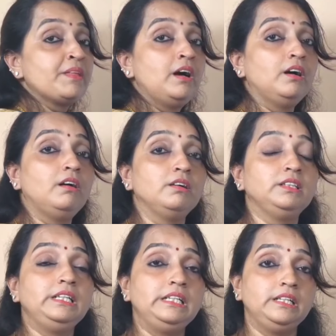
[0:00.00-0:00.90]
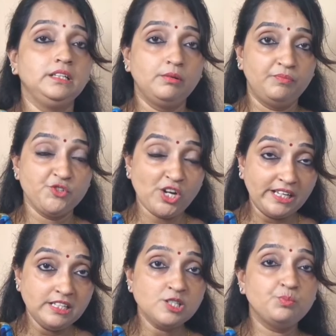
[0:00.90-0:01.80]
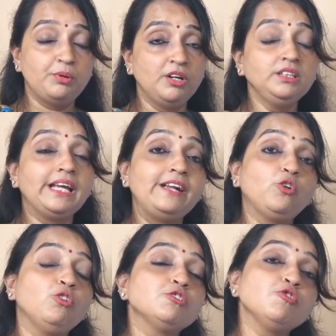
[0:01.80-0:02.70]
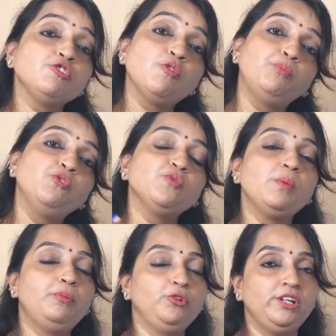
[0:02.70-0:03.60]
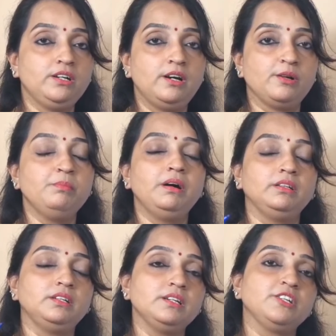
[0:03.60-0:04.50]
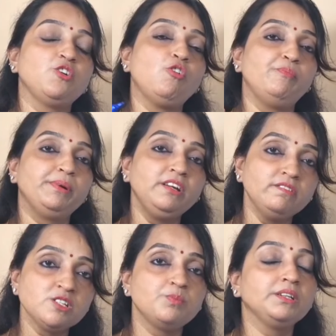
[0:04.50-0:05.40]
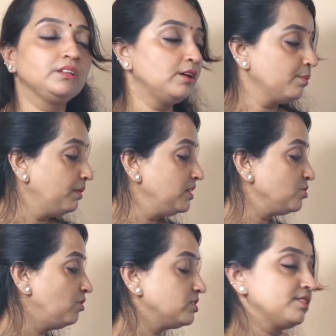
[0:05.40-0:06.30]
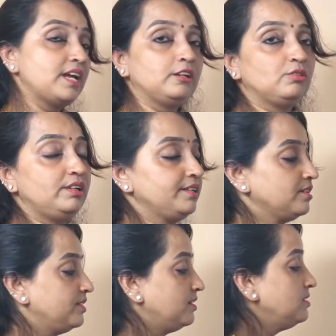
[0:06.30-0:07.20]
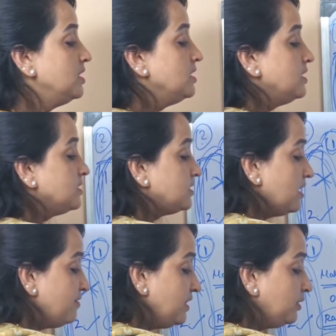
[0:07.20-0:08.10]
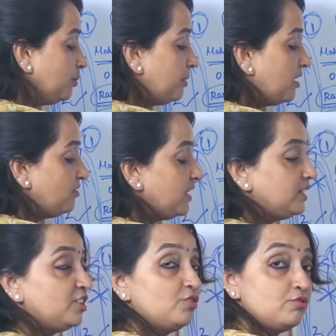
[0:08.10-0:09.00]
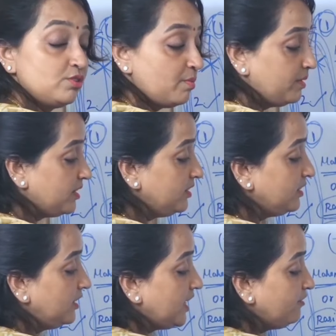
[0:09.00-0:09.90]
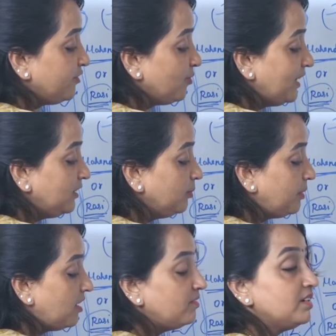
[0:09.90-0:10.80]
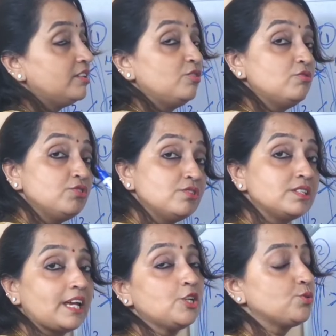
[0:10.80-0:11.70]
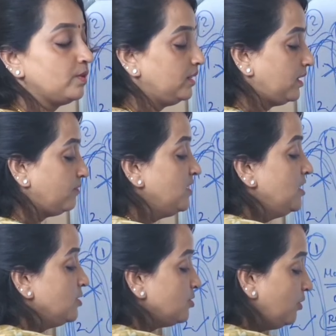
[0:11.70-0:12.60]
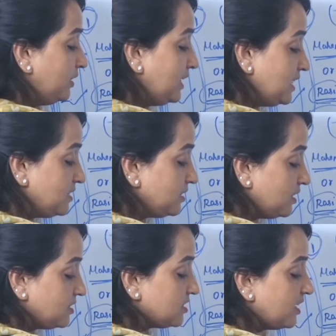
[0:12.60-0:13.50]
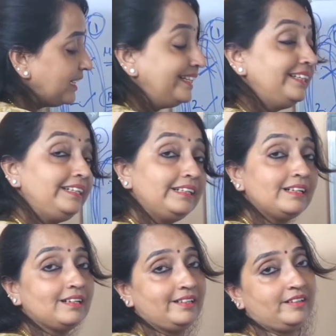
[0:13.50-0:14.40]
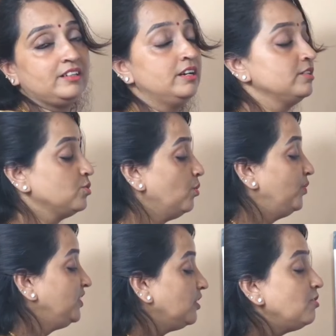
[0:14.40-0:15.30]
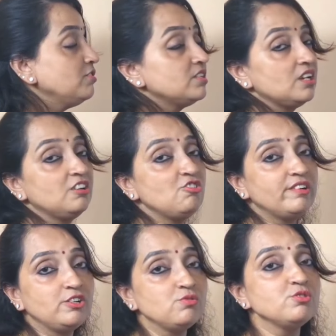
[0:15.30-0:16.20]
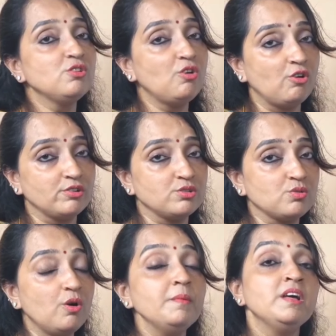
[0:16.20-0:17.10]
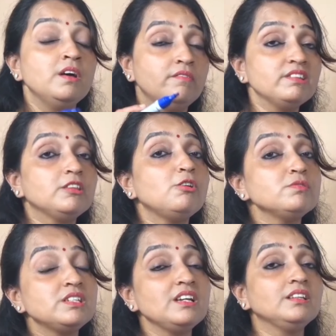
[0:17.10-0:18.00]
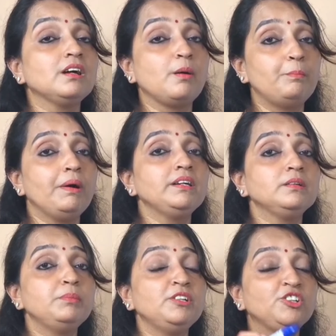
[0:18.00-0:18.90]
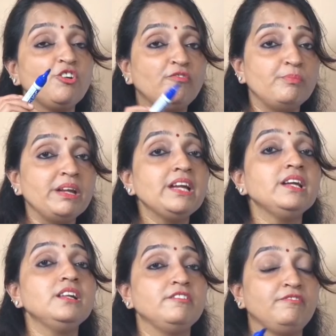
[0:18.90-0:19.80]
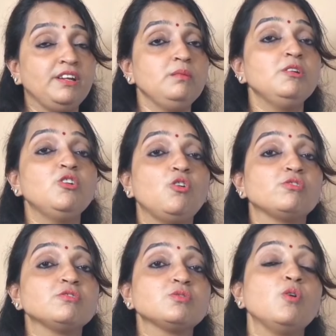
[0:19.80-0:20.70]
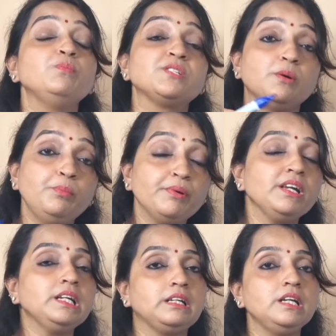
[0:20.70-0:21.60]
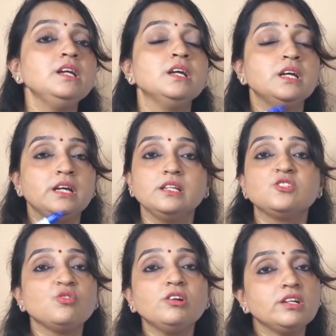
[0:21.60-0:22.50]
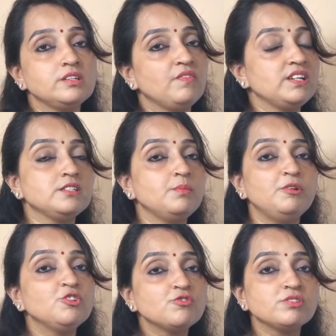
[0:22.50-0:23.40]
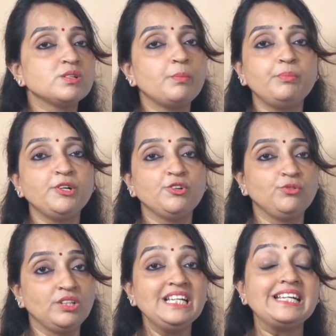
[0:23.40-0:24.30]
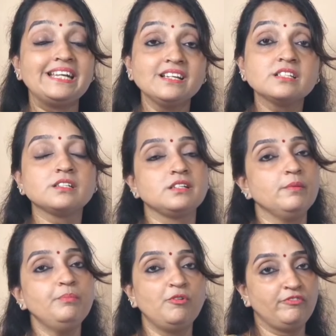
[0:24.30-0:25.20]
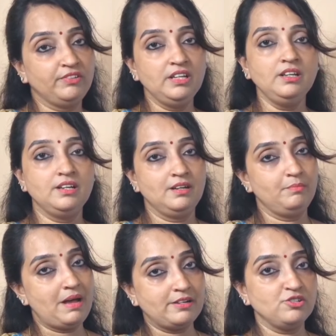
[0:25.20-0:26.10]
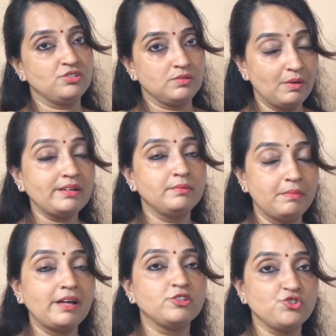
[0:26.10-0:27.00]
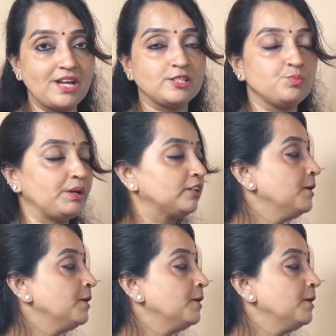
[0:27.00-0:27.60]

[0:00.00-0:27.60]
the child's birth, and also your purva punya karma, that your previous birth karma is also calculated here. Seventh bhava denotes your marital life, 12th bhava denotes your sexual life. So these things are interlinked. So without seeing your individual horoscope, without seeing the compatibility of male and female horoscope separately, it's not advisable to step into the next step of the marriage aspect.